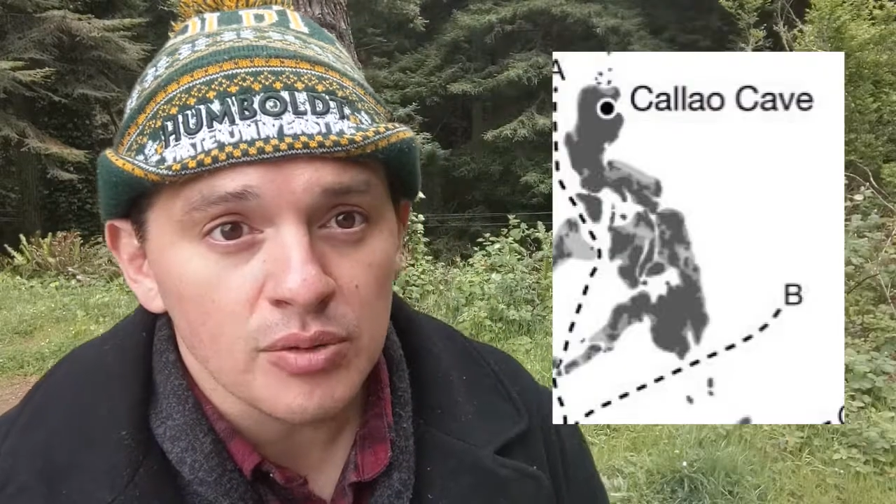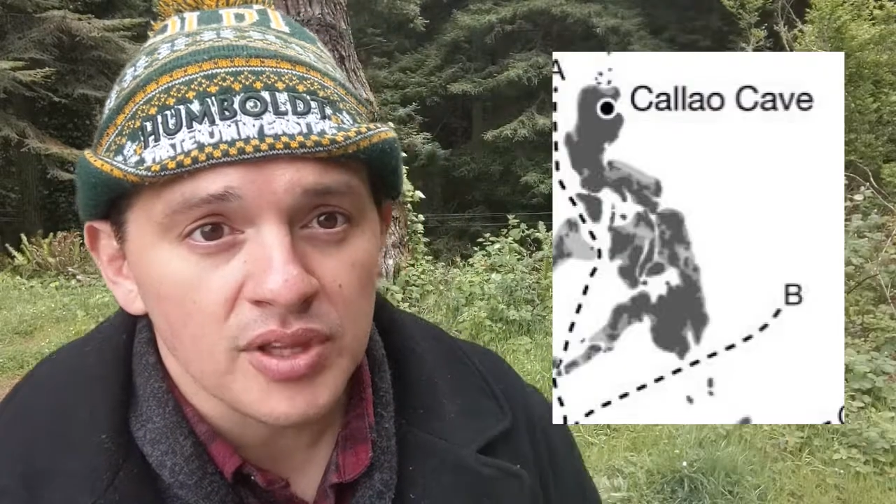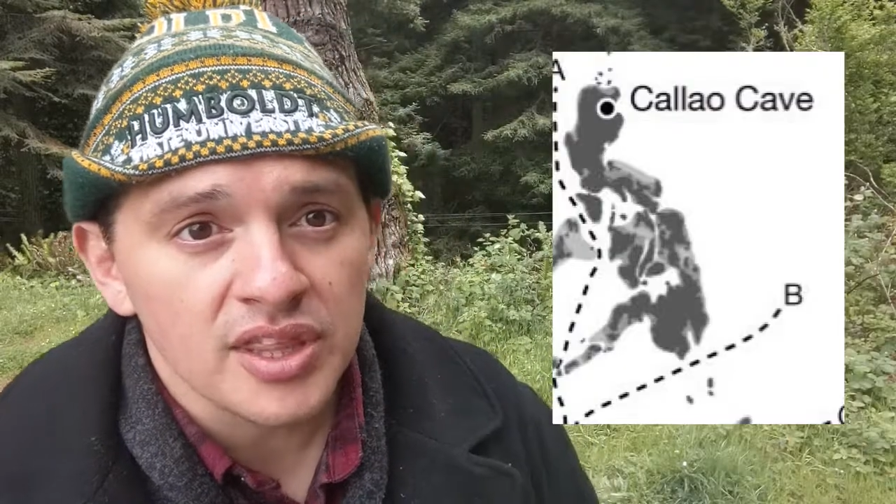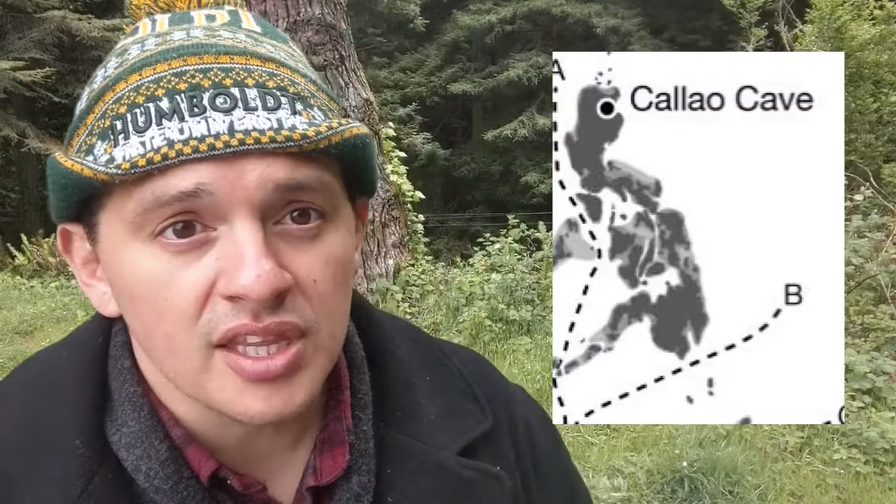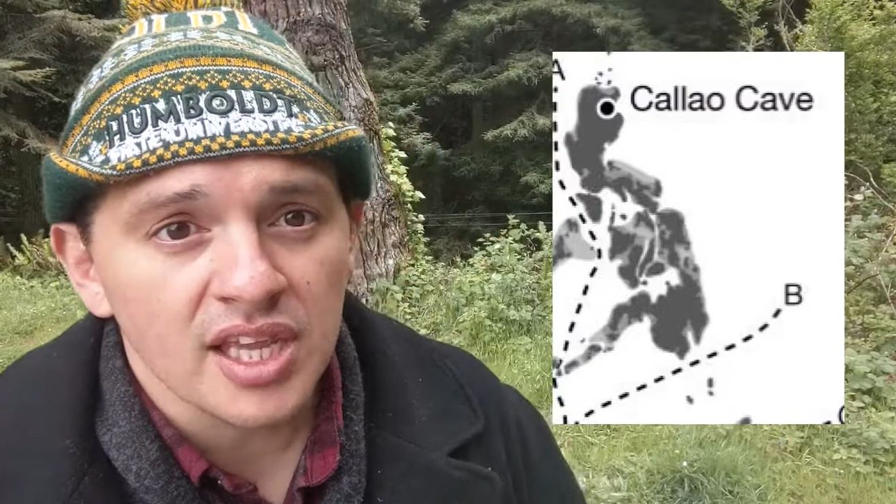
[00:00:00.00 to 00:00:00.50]

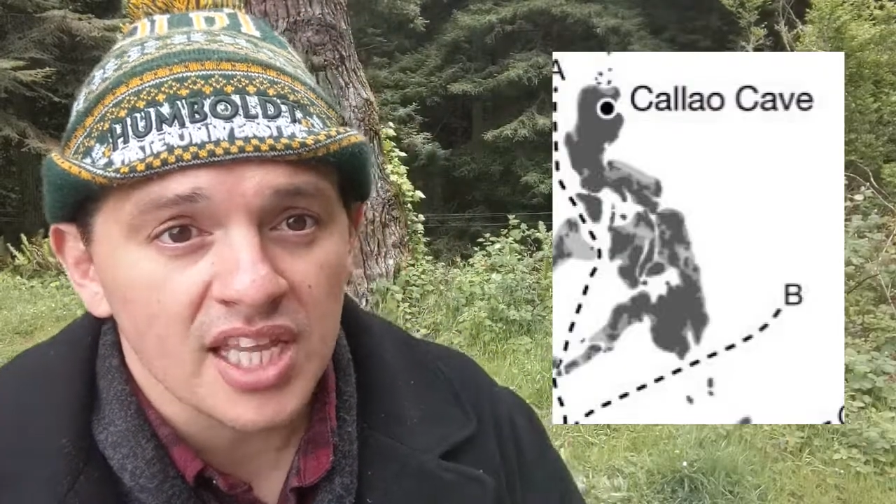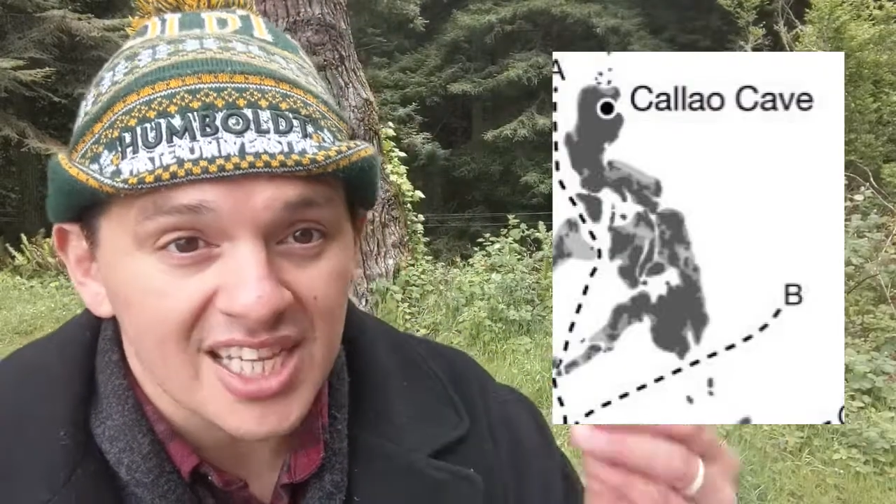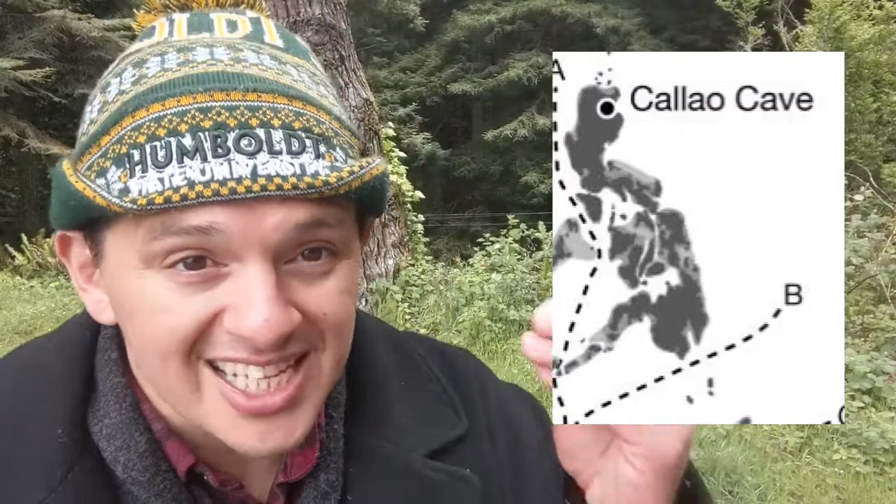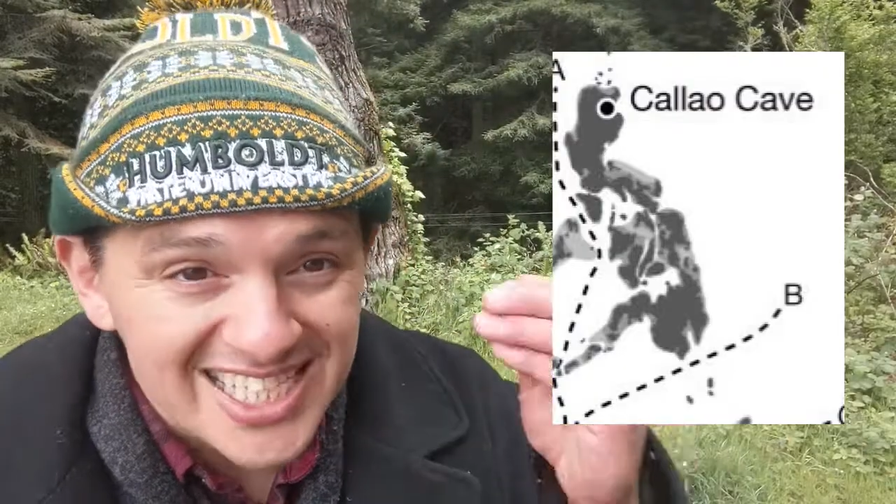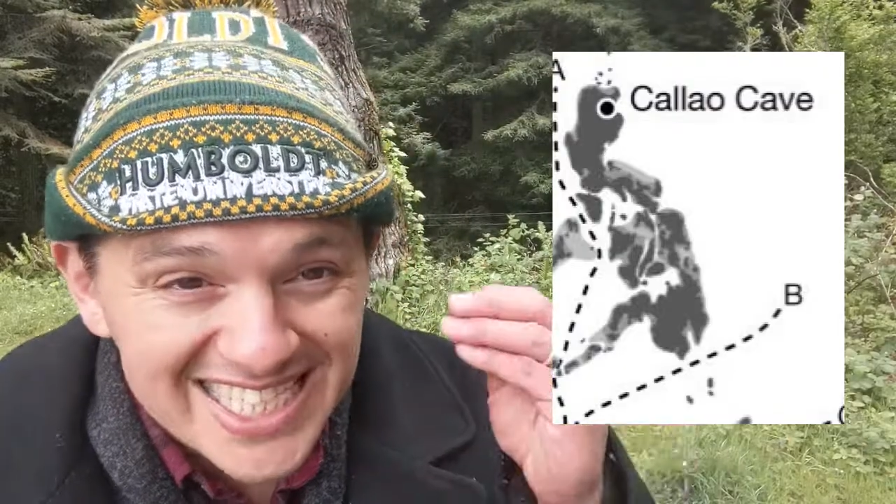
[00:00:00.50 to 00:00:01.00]
within
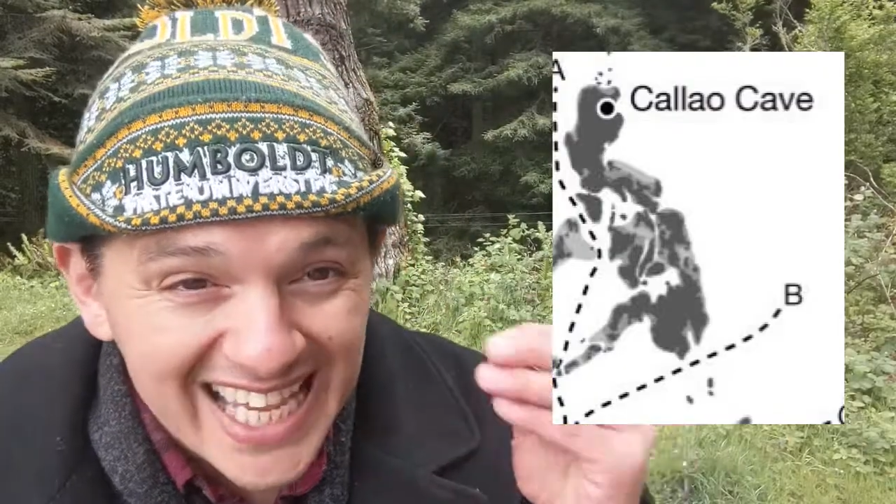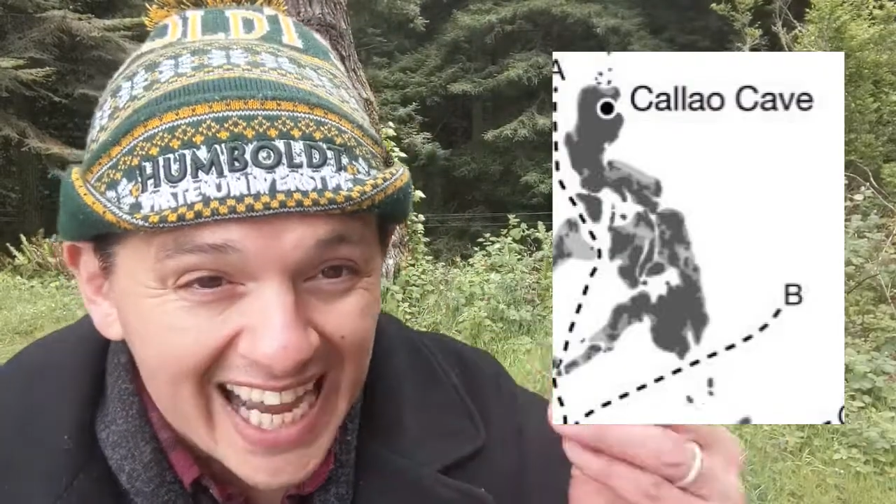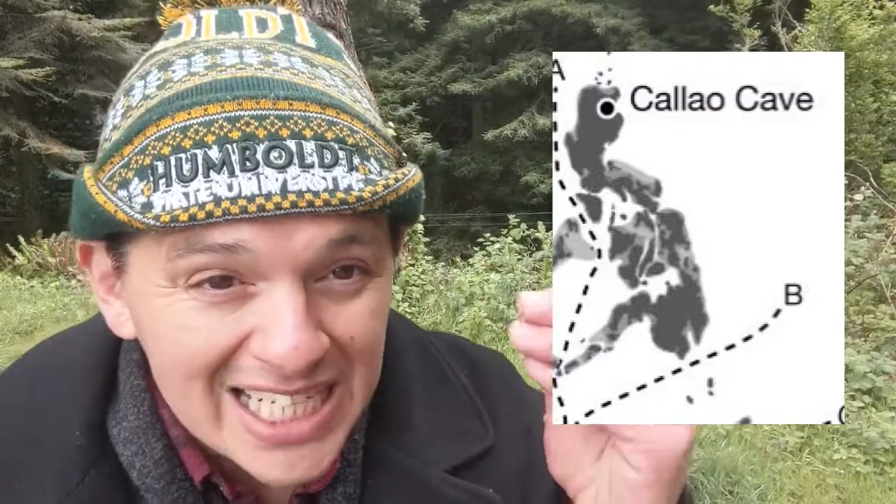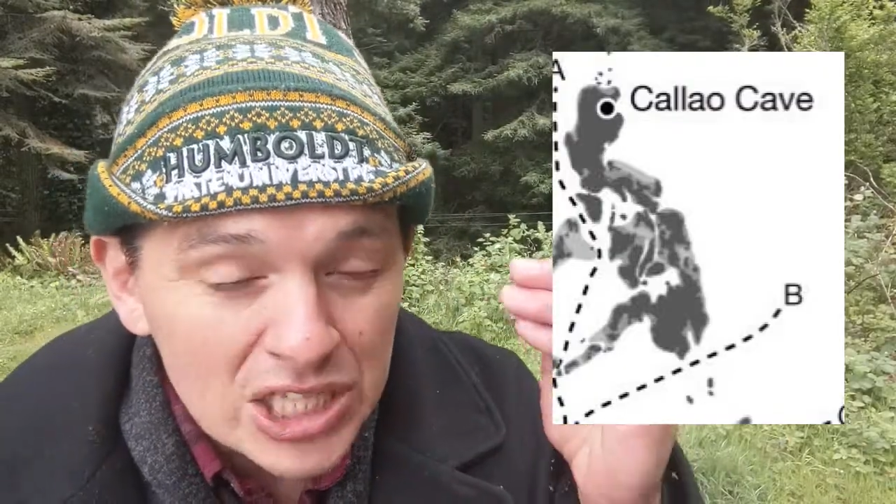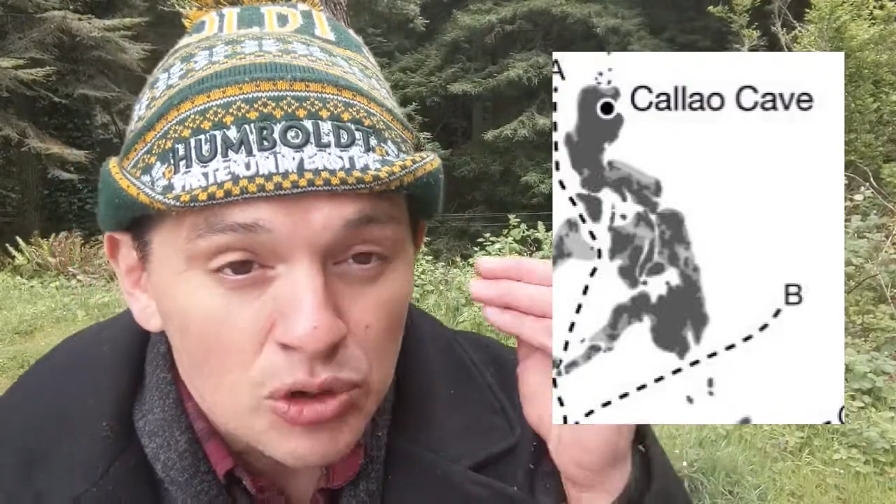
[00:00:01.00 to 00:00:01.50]
the
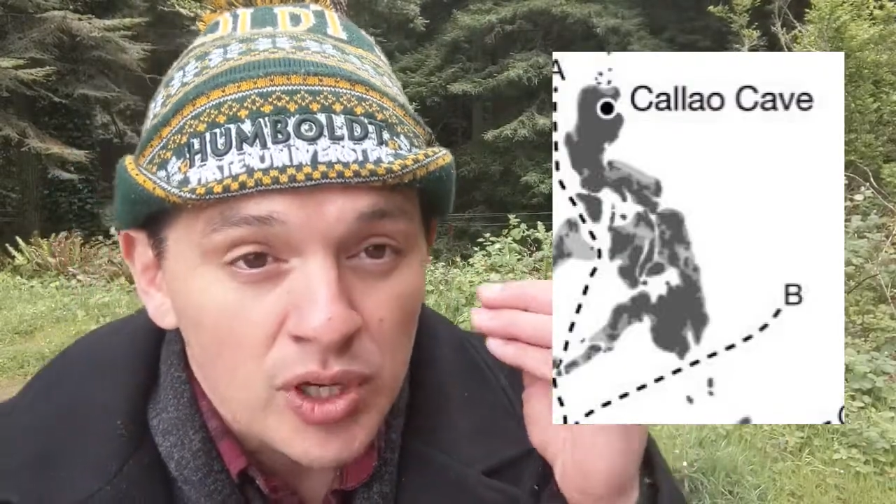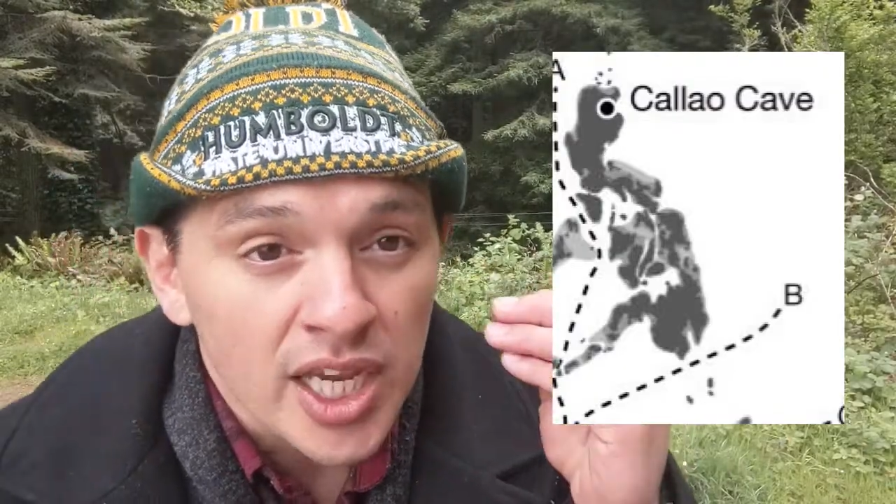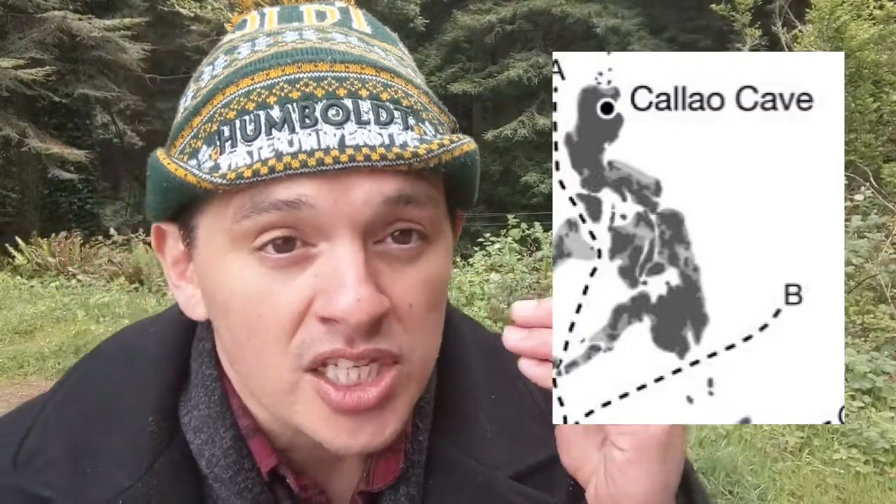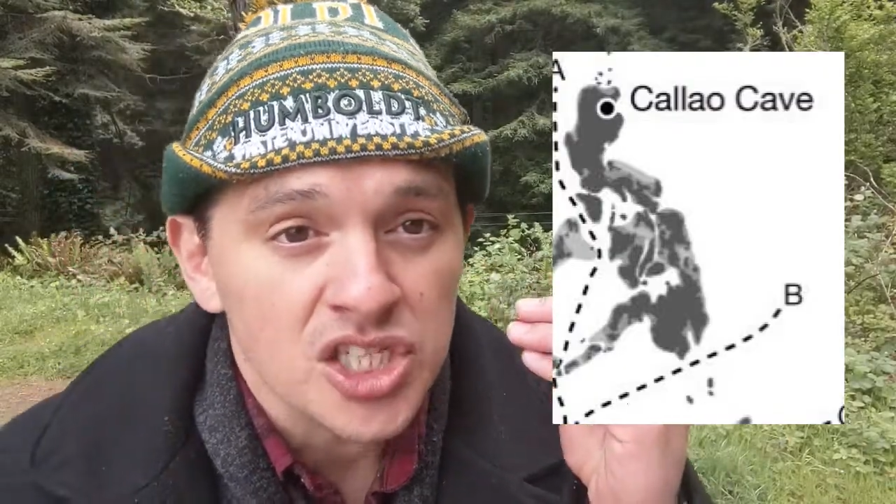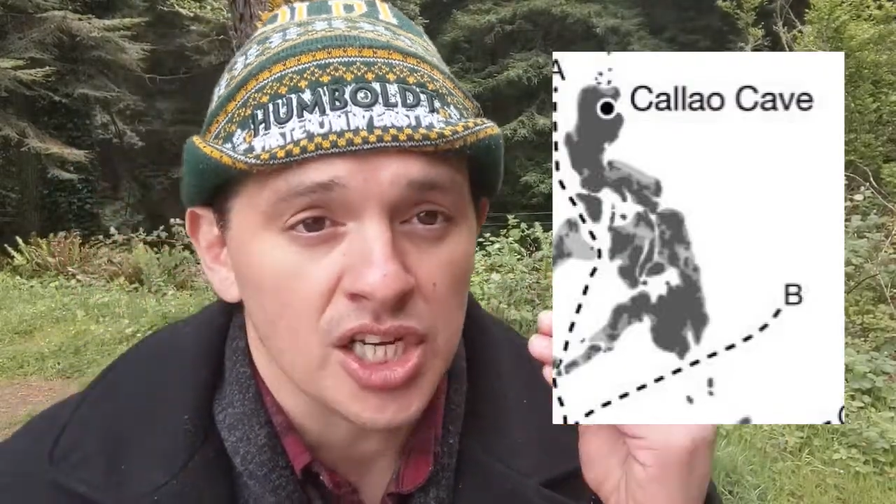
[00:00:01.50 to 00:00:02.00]
exact
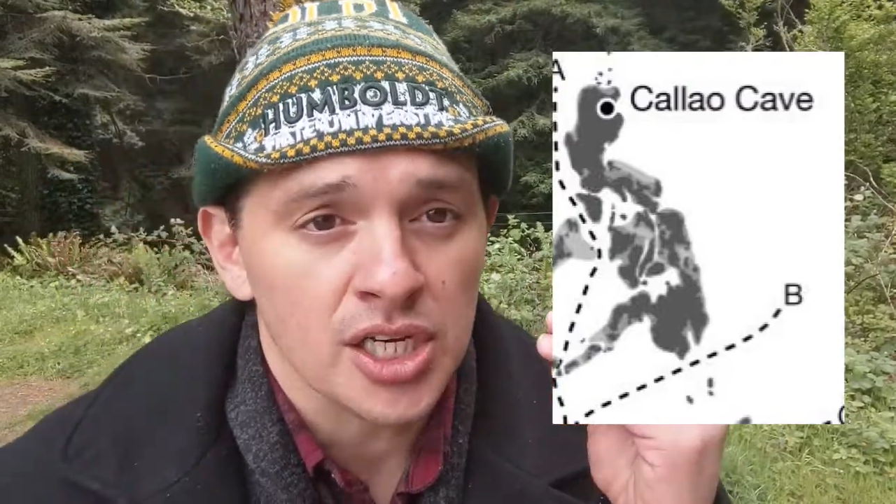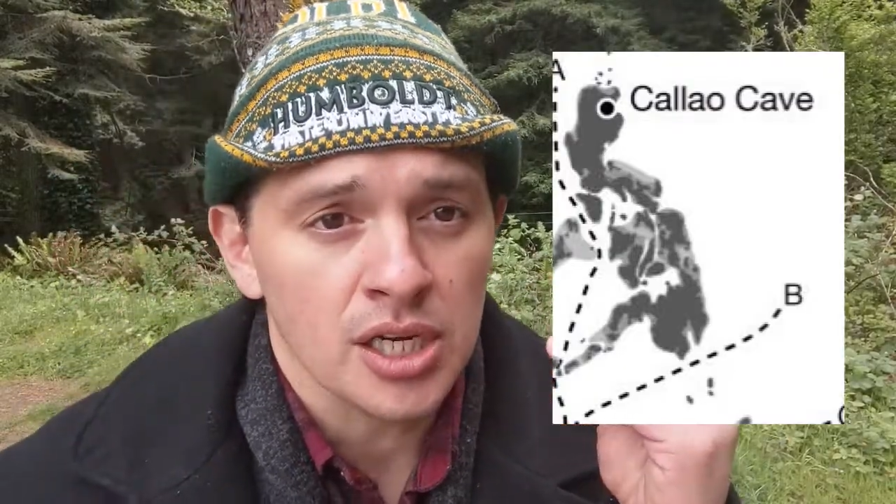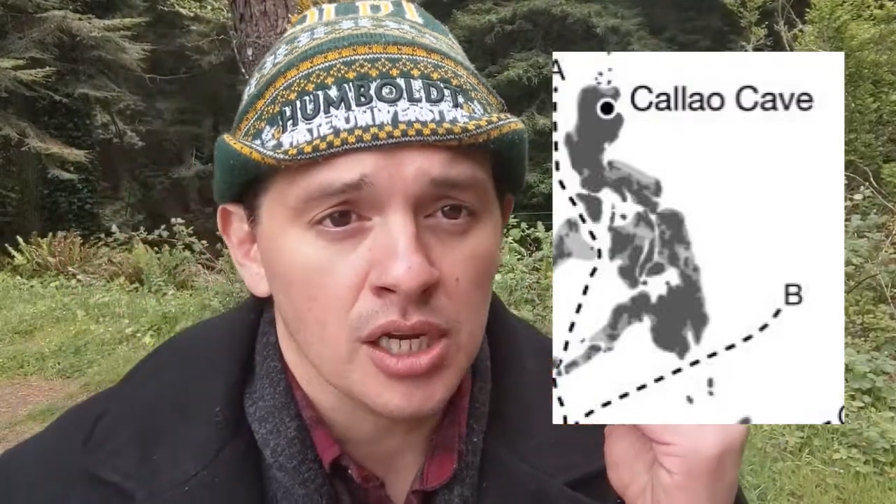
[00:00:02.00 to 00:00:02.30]
location